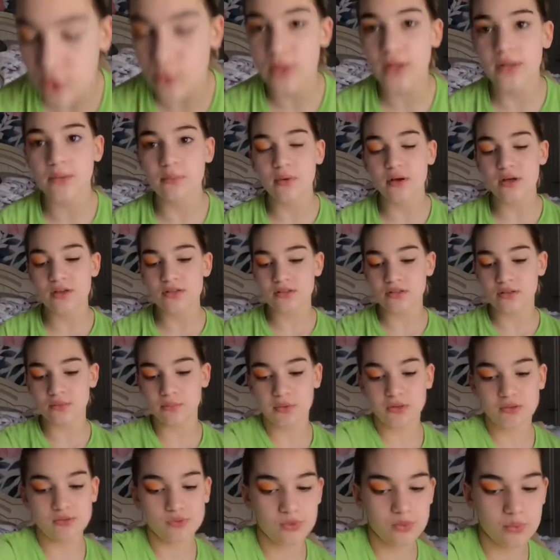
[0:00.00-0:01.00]
is what it was,
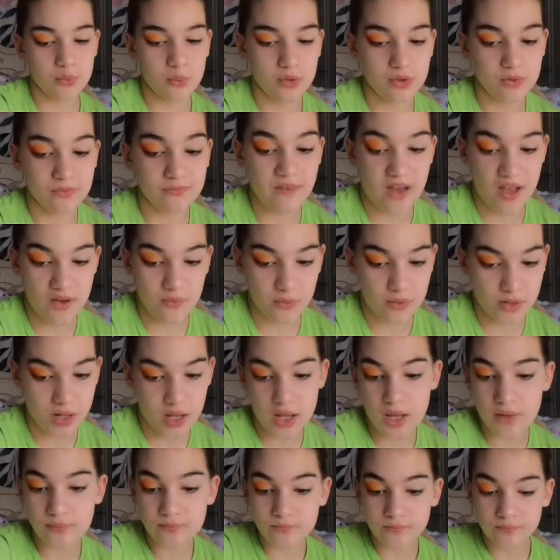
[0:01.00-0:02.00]
which was
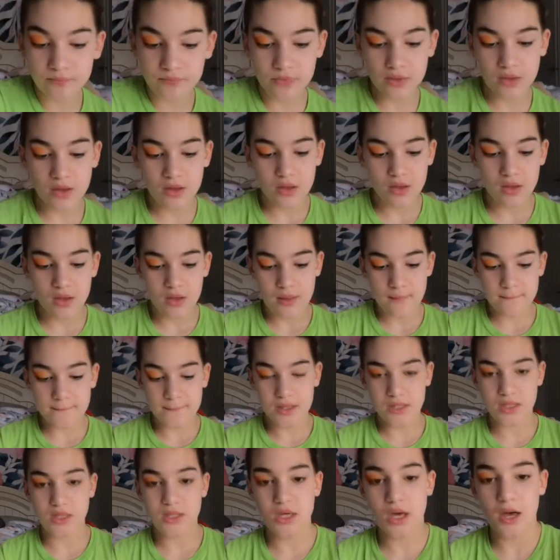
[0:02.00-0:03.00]
518,
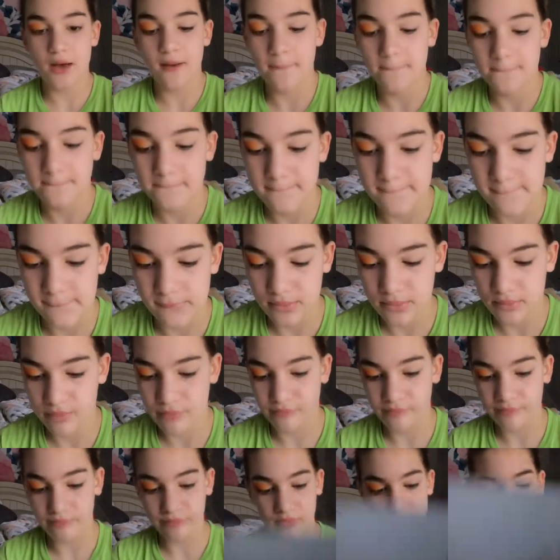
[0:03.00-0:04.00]
but yeah.
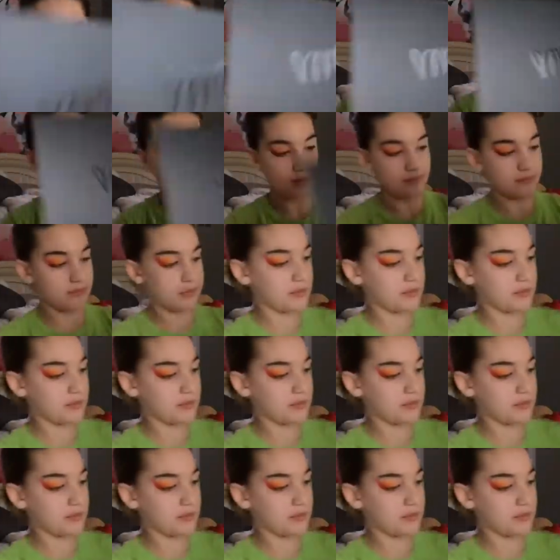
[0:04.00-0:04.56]
Um,